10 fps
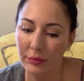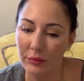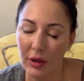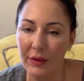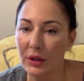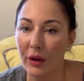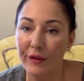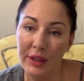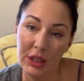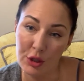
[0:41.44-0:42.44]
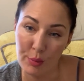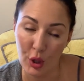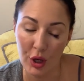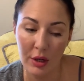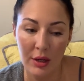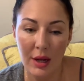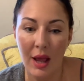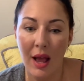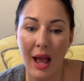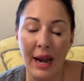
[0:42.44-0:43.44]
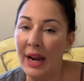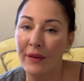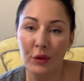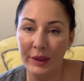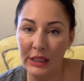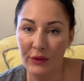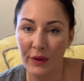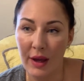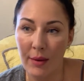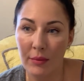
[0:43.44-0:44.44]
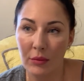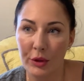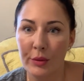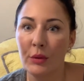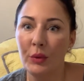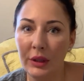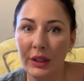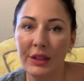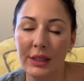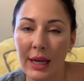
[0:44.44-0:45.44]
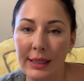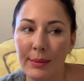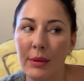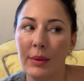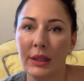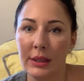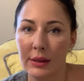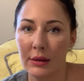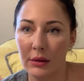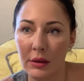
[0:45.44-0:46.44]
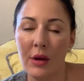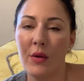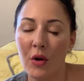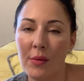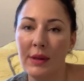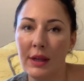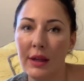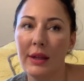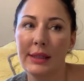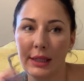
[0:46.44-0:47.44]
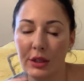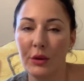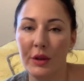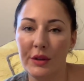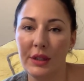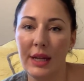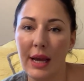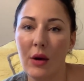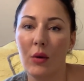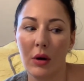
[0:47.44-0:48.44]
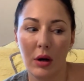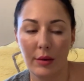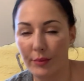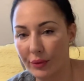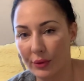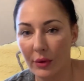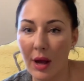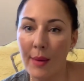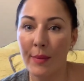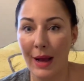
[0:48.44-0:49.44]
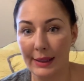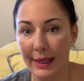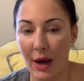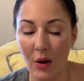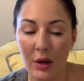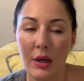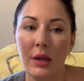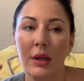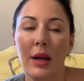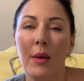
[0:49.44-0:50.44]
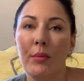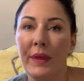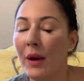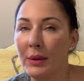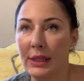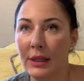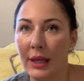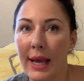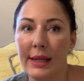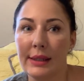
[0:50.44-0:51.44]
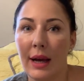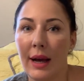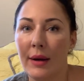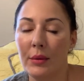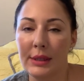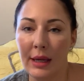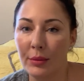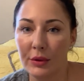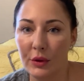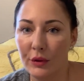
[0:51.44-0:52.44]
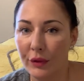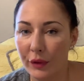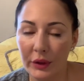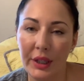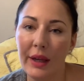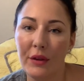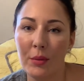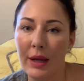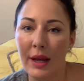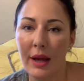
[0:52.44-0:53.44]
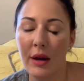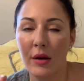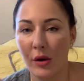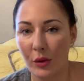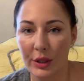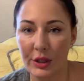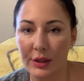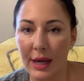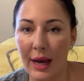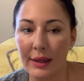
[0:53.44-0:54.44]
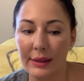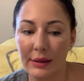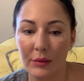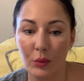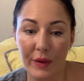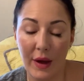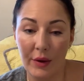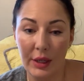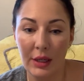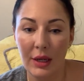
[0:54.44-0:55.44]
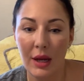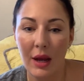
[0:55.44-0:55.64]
whatever it's called, Vintage Burn. And I never reached for them, which was a really good sign to me because, you know, normally it's like two of those a day or I'm a pass out. But that wasn't the case. I was able to fully get through my day, no questions asked without it.